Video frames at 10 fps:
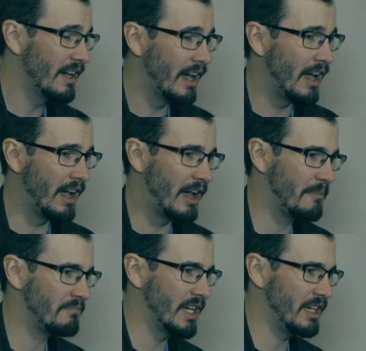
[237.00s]

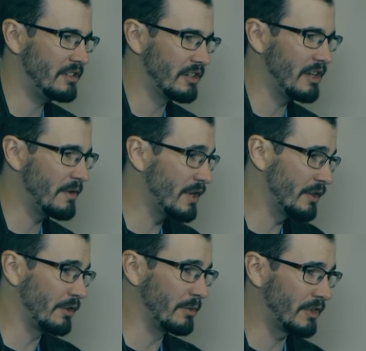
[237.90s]

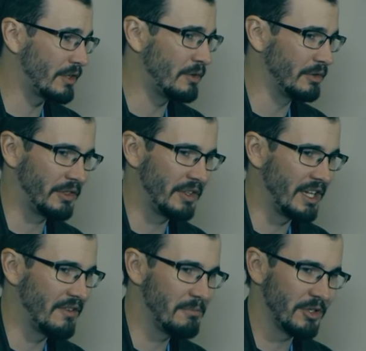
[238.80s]
Everyone thought it was the coolest
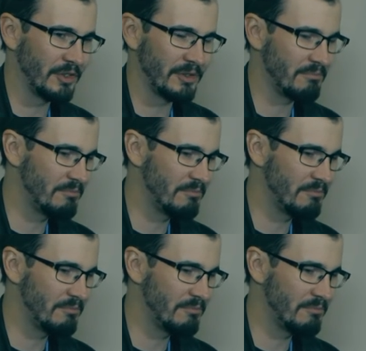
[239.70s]
thing ever because it